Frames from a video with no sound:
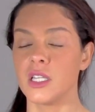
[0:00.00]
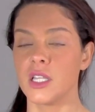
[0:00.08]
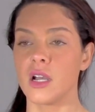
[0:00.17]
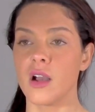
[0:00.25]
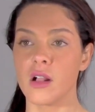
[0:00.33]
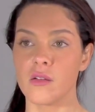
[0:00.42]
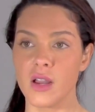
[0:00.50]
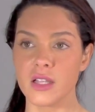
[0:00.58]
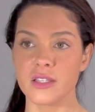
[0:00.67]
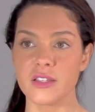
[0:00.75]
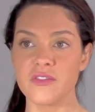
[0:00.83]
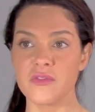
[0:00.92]
Your
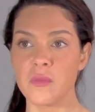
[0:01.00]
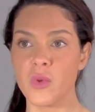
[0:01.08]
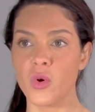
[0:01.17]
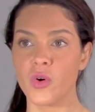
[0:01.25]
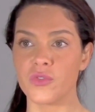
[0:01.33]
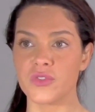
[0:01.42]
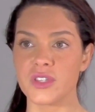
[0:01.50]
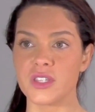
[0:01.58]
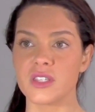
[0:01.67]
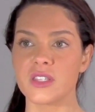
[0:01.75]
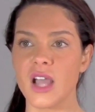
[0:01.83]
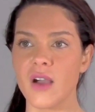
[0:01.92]
aggressive
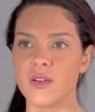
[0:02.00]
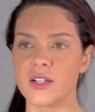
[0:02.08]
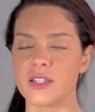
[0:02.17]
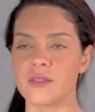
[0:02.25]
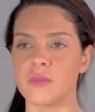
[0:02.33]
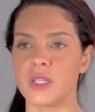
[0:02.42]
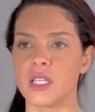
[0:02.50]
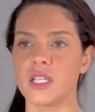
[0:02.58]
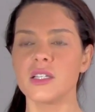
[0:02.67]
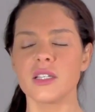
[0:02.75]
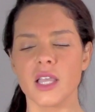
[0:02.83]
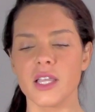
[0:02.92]
moves towards me
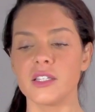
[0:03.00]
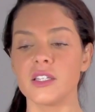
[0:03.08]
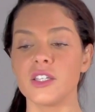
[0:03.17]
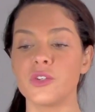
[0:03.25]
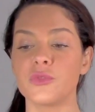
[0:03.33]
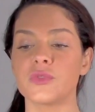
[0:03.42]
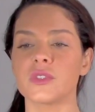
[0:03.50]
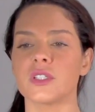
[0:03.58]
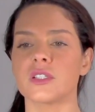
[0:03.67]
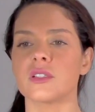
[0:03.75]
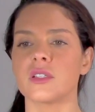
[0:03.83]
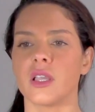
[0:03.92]
indicate you feel
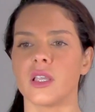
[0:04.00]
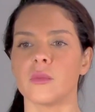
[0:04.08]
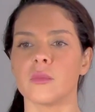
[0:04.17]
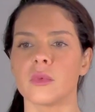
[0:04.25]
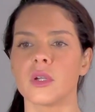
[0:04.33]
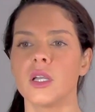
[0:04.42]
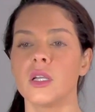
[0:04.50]
the same.